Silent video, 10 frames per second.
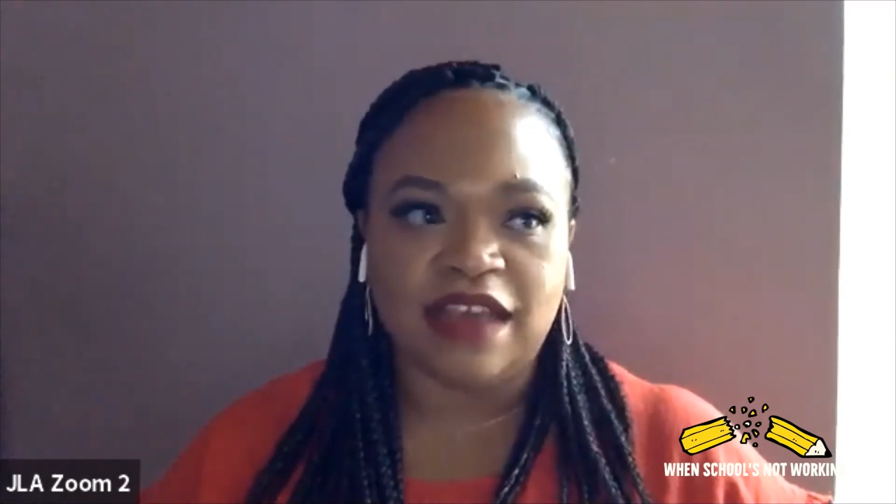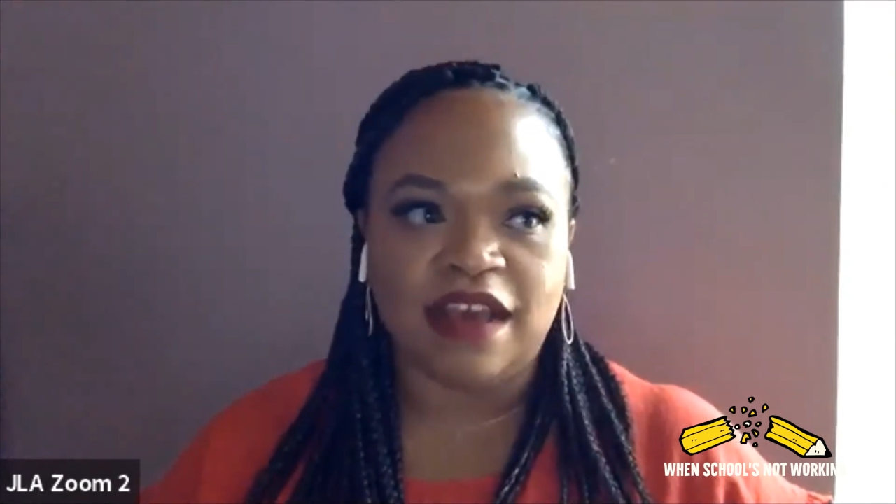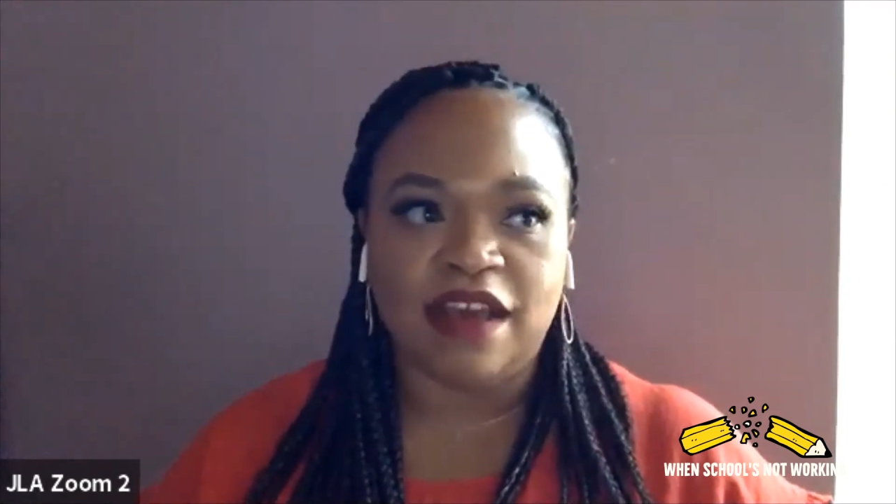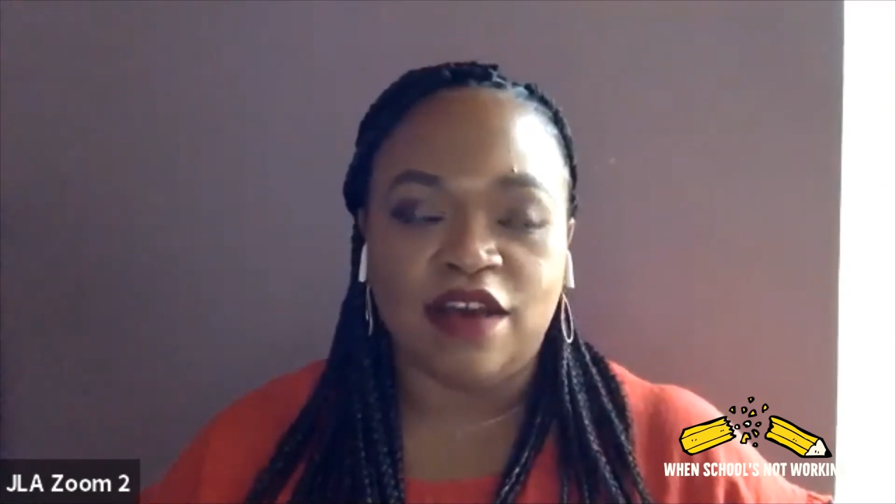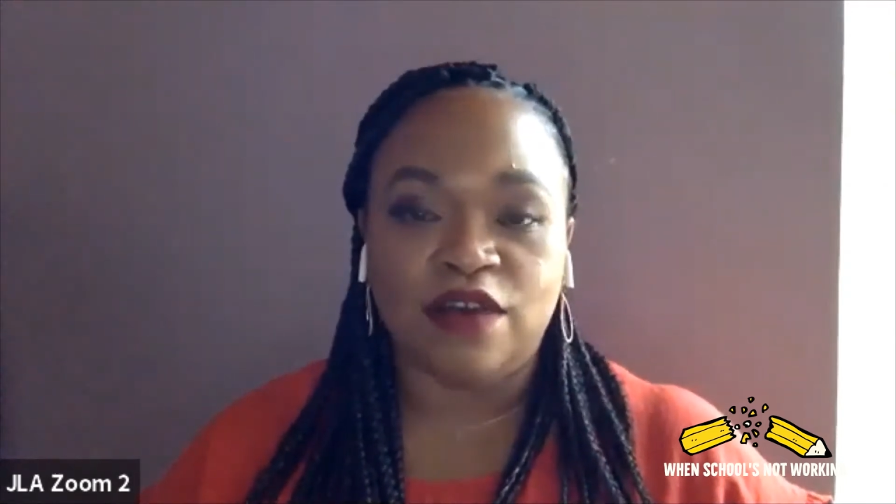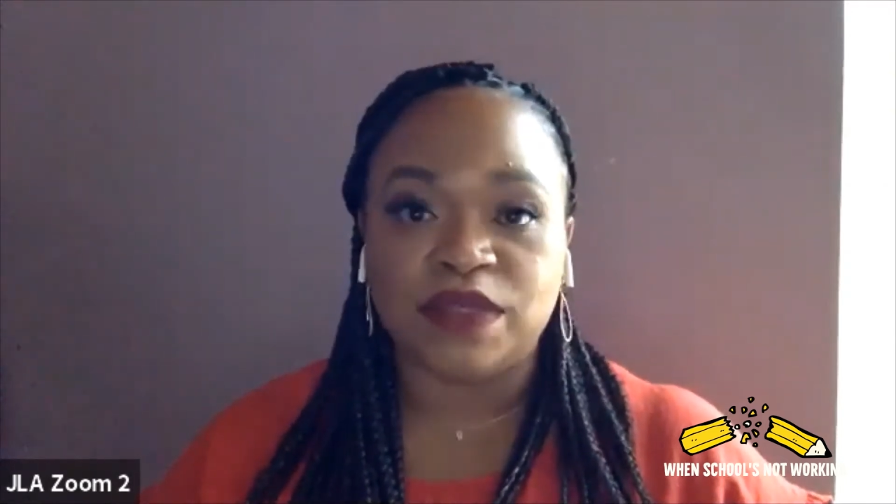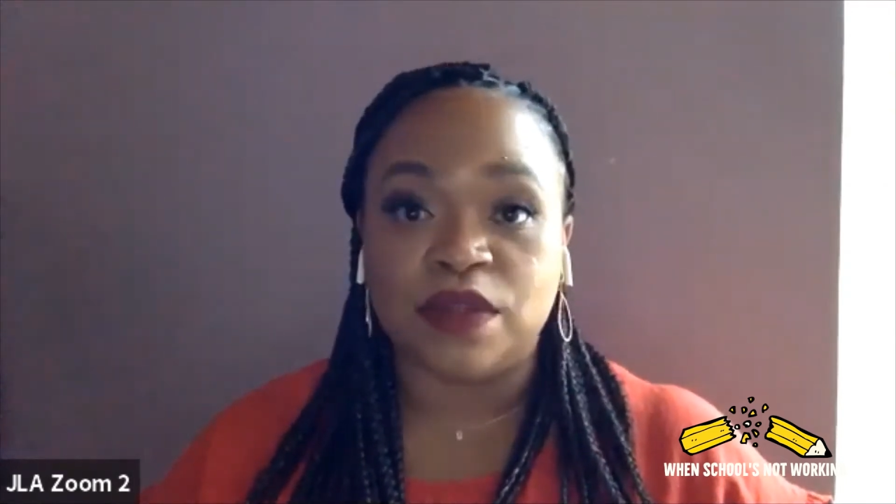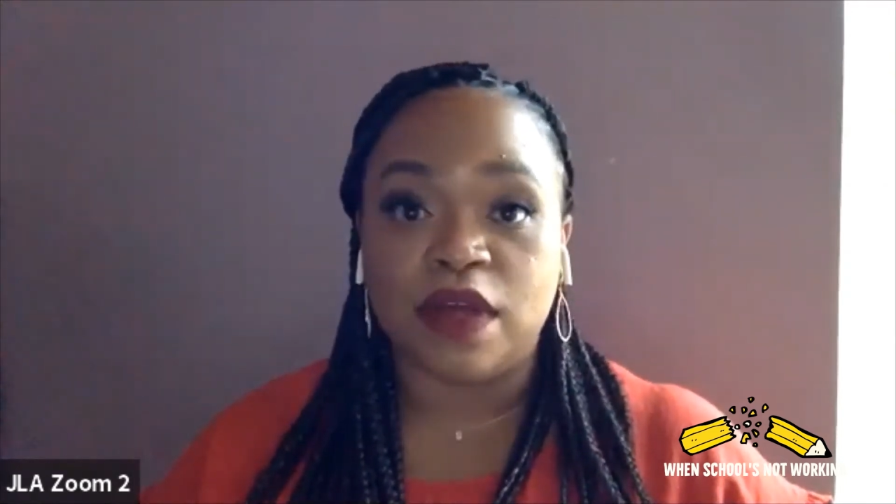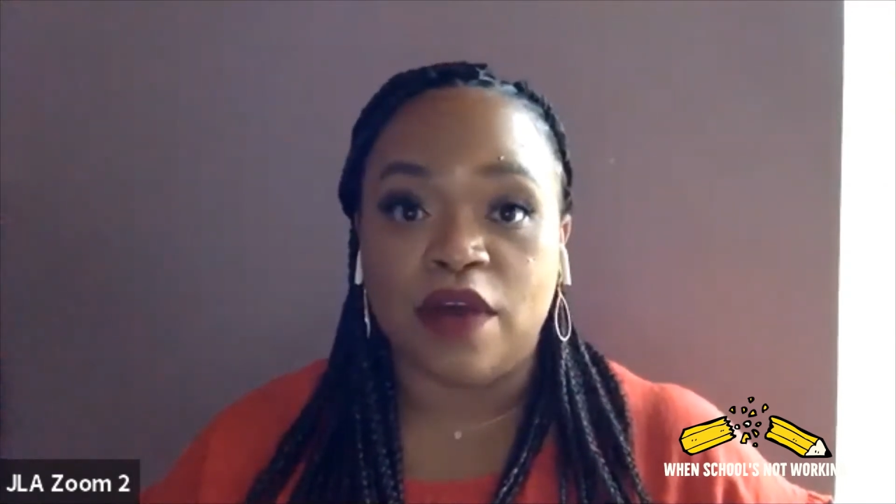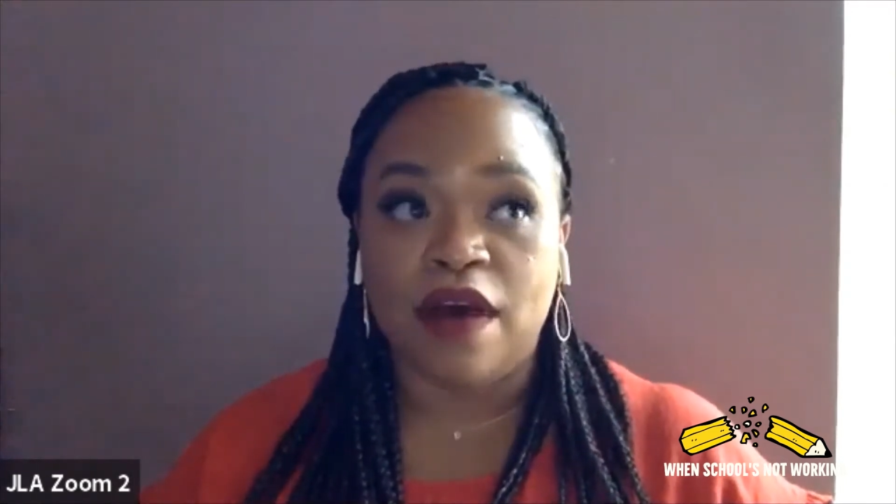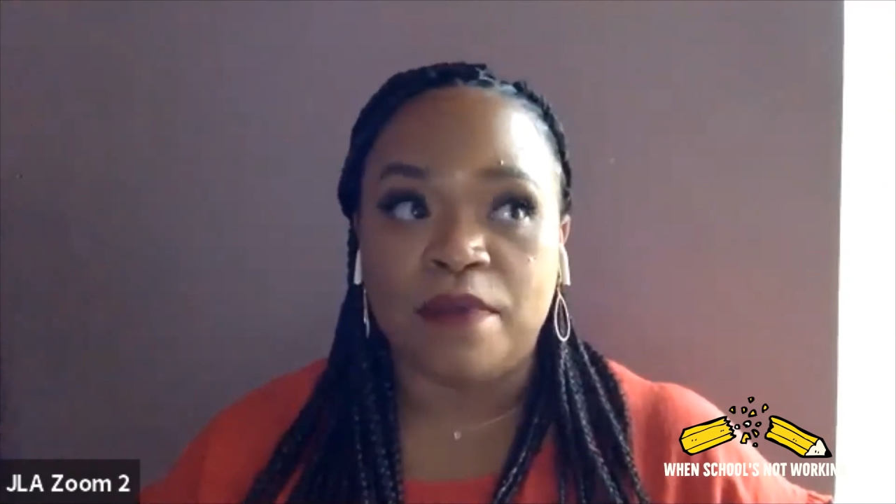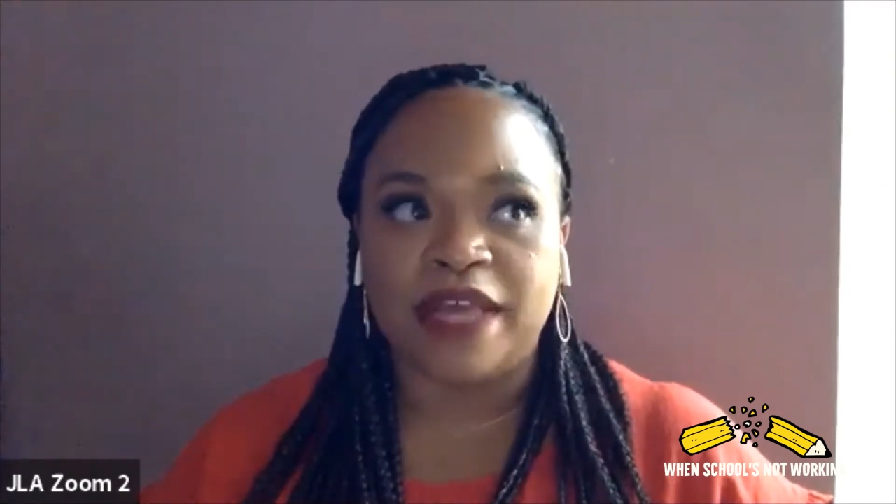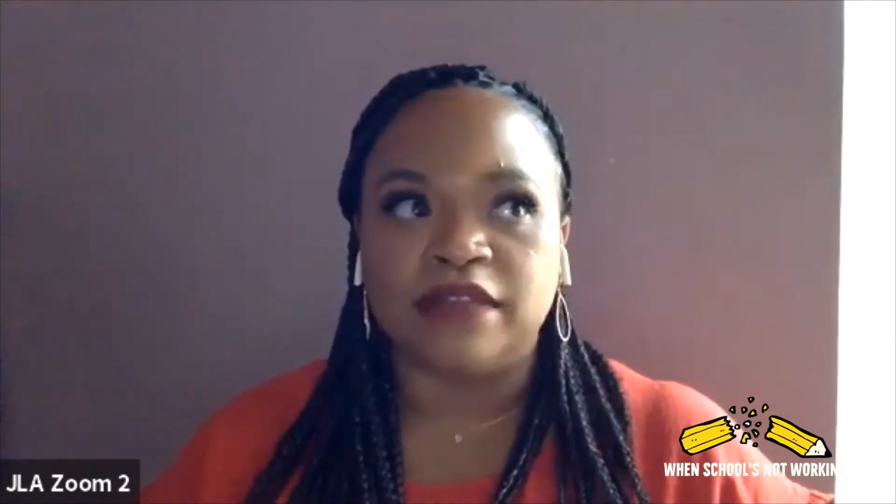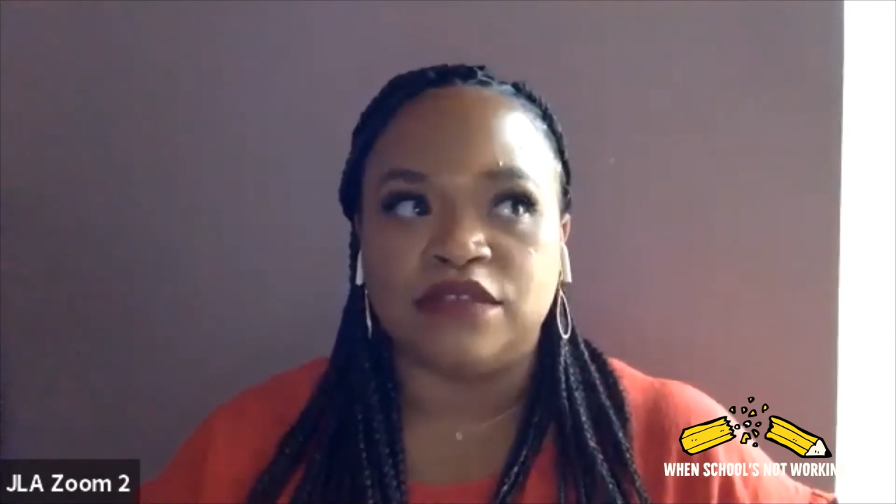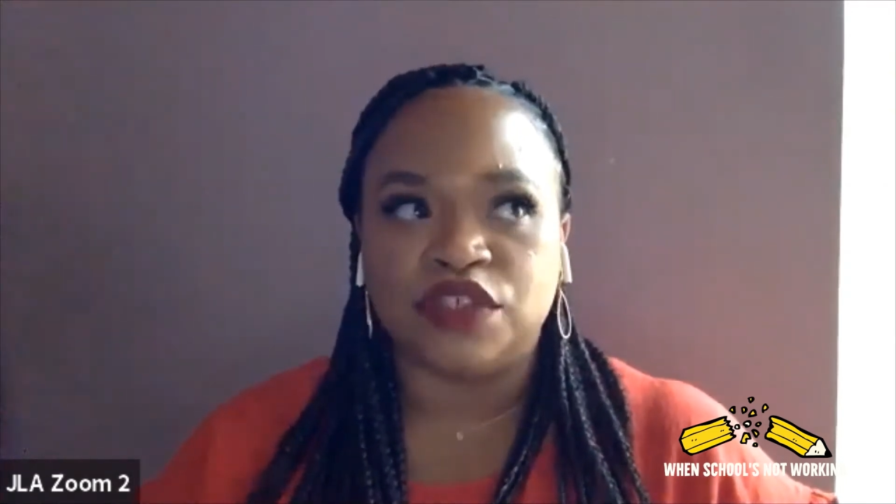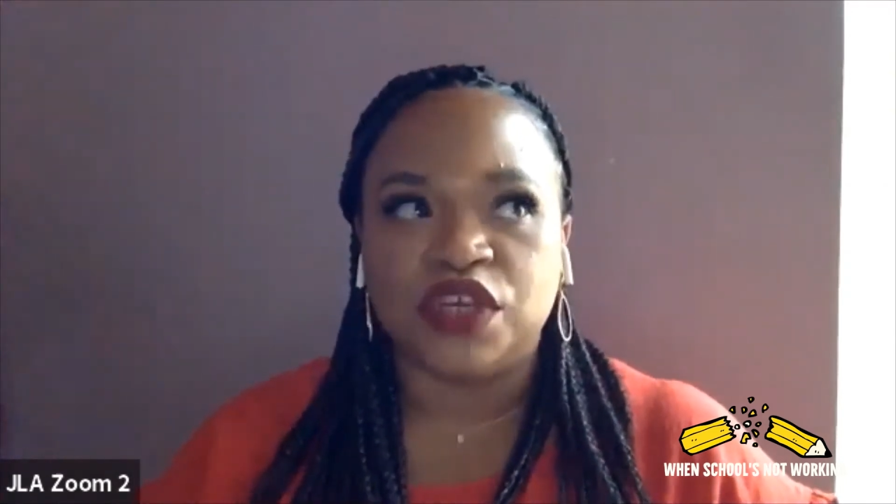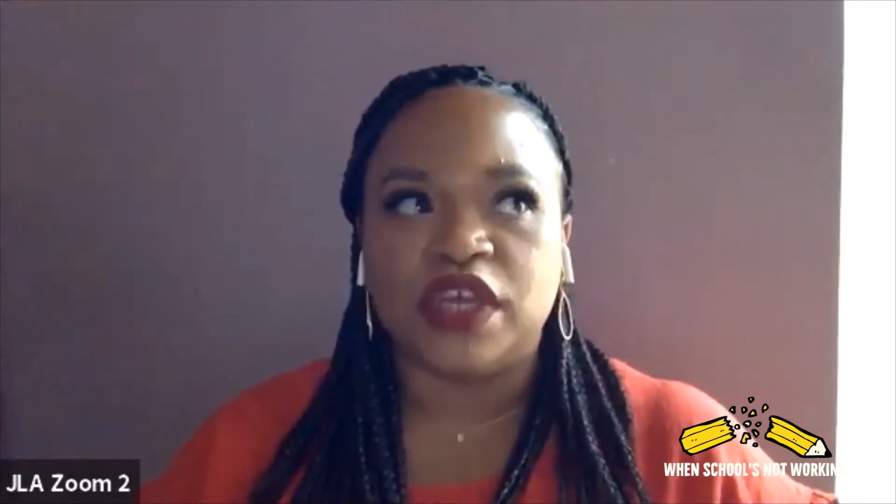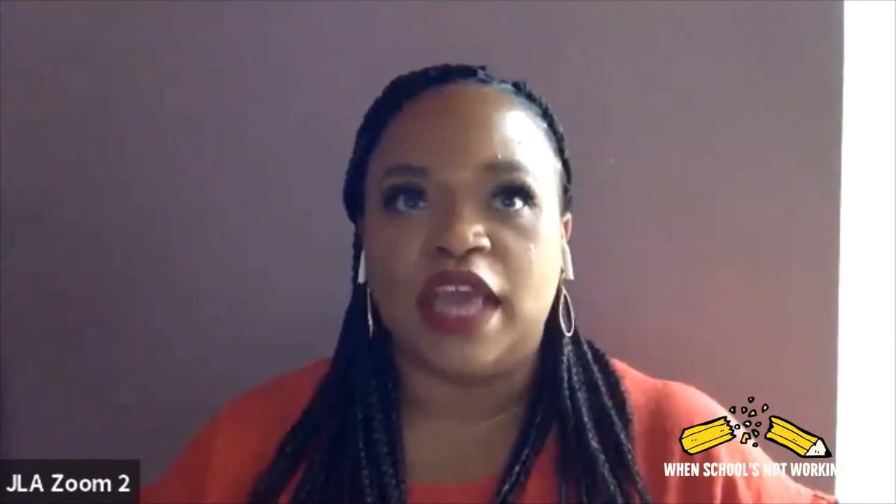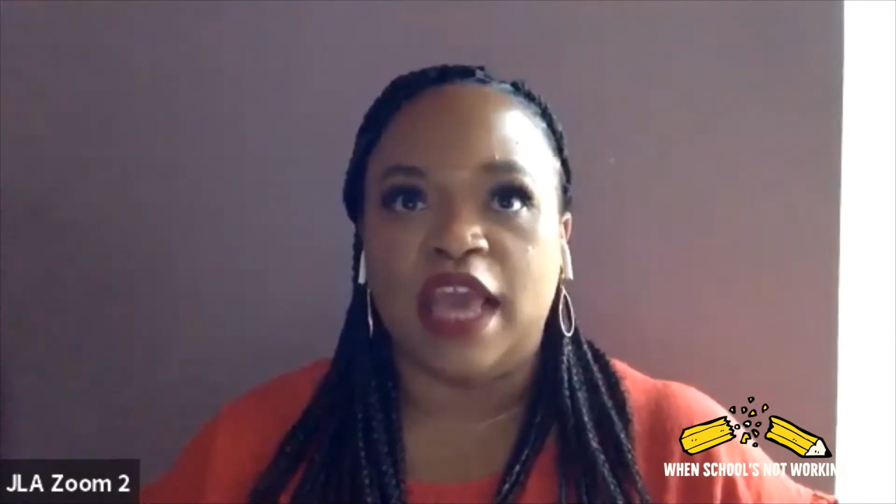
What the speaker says: Homeschool Co-op. I took